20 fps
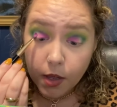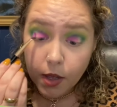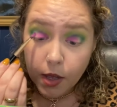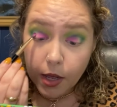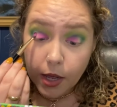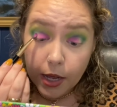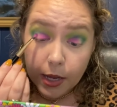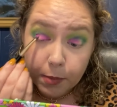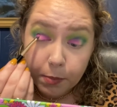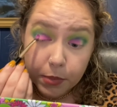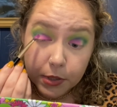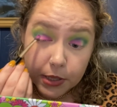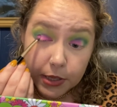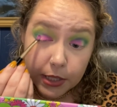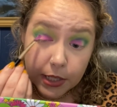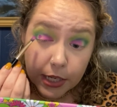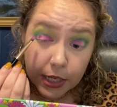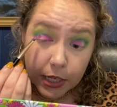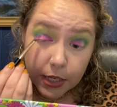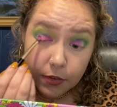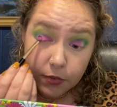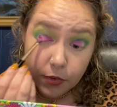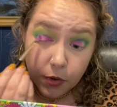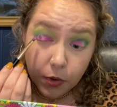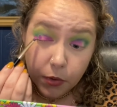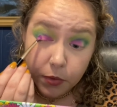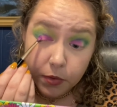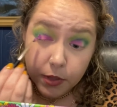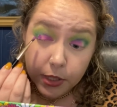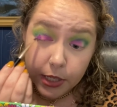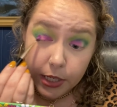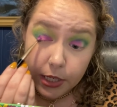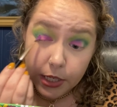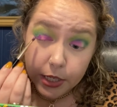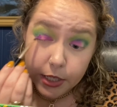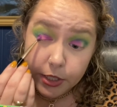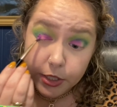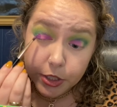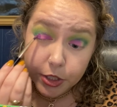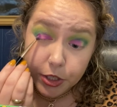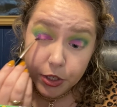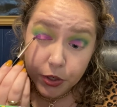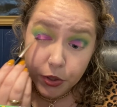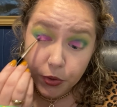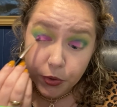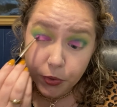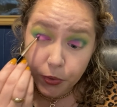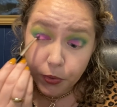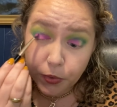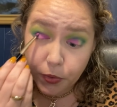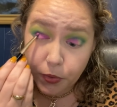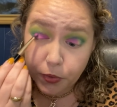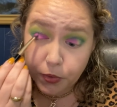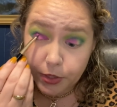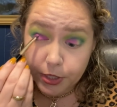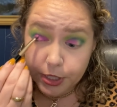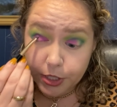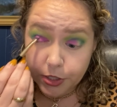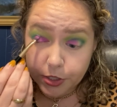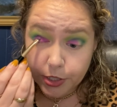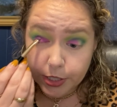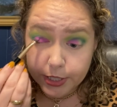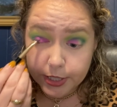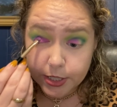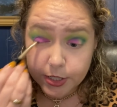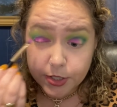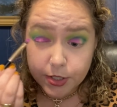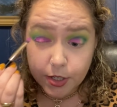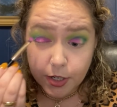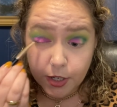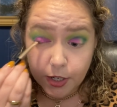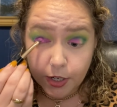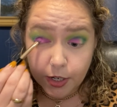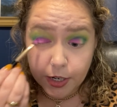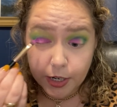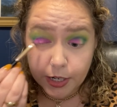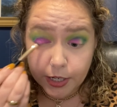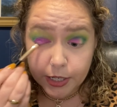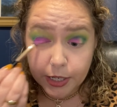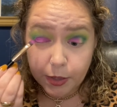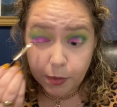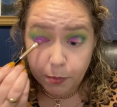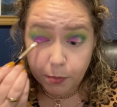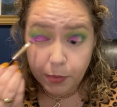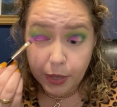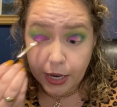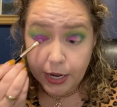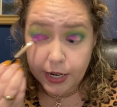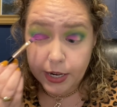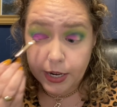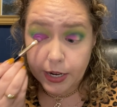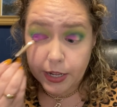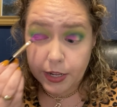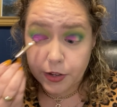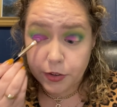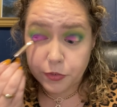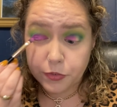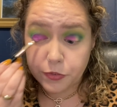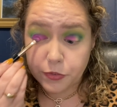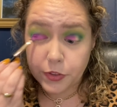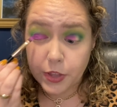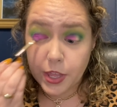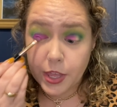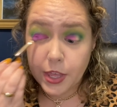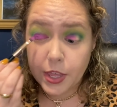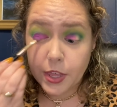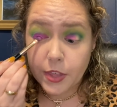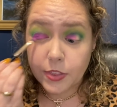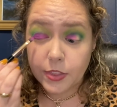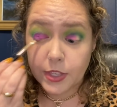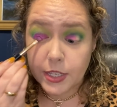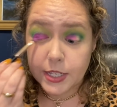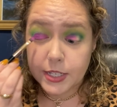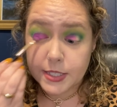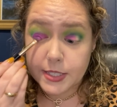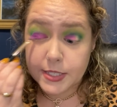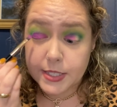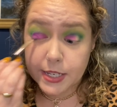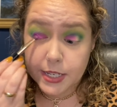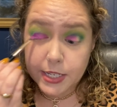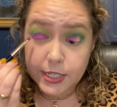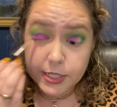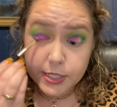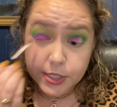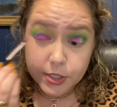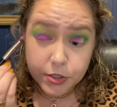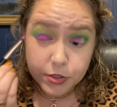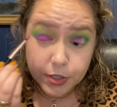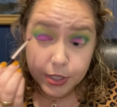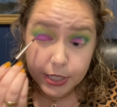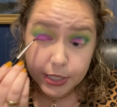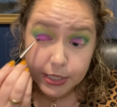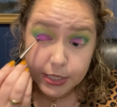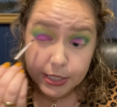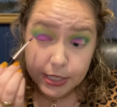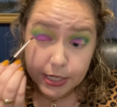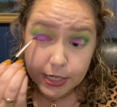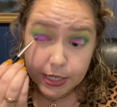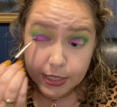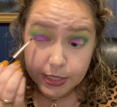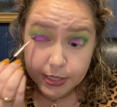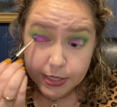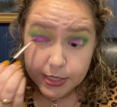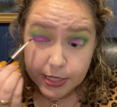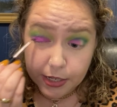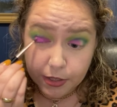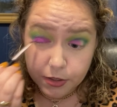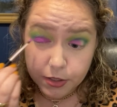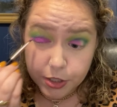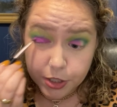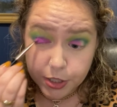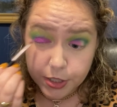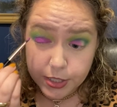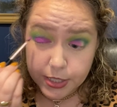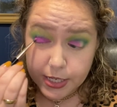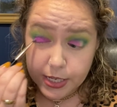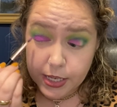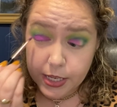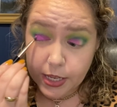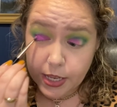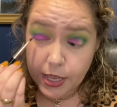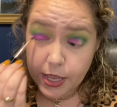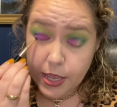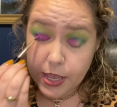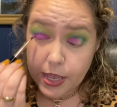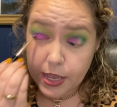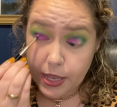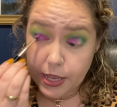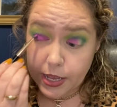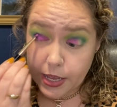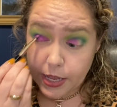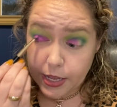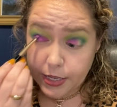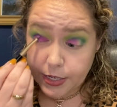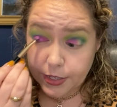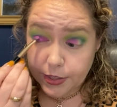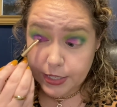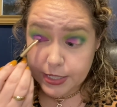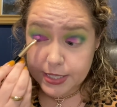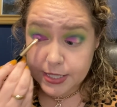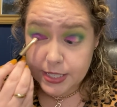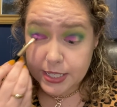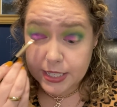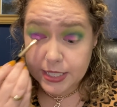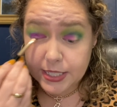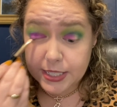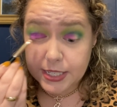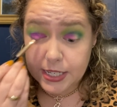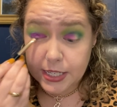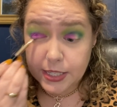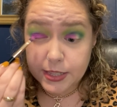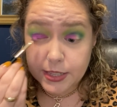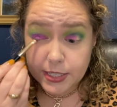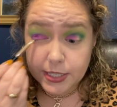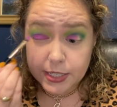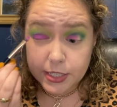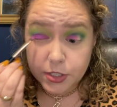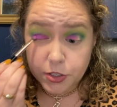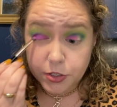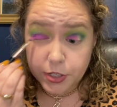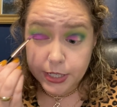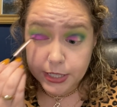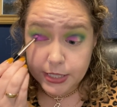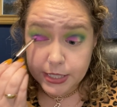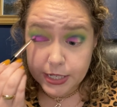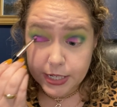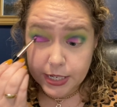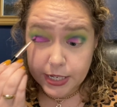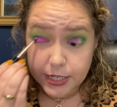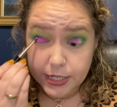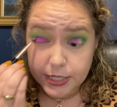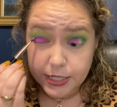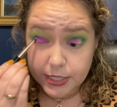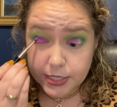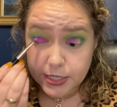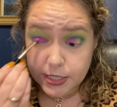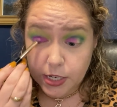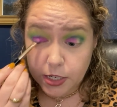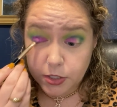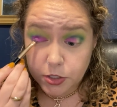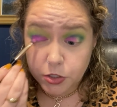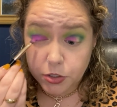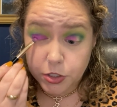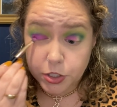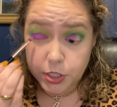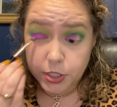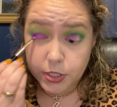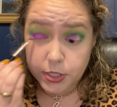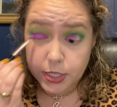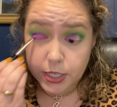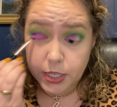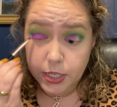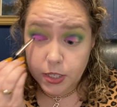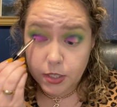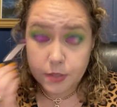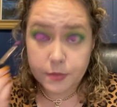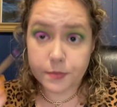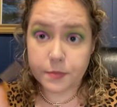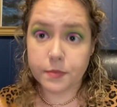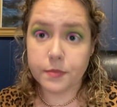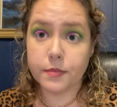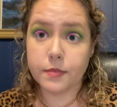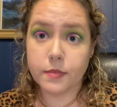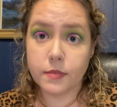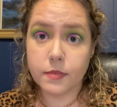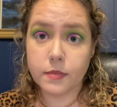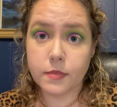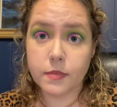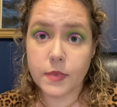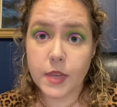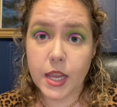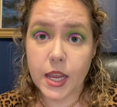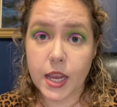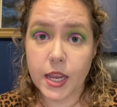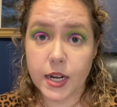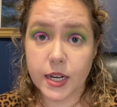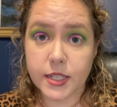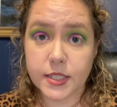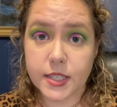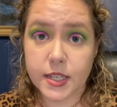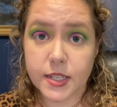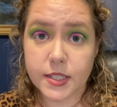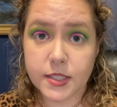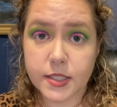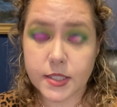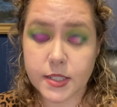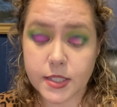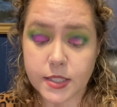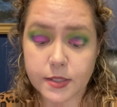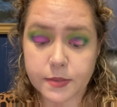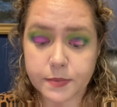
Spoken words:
I believe only two districts are competitive. The 2nd district in South Jersey and the 16th district in Central Jersey. It exists.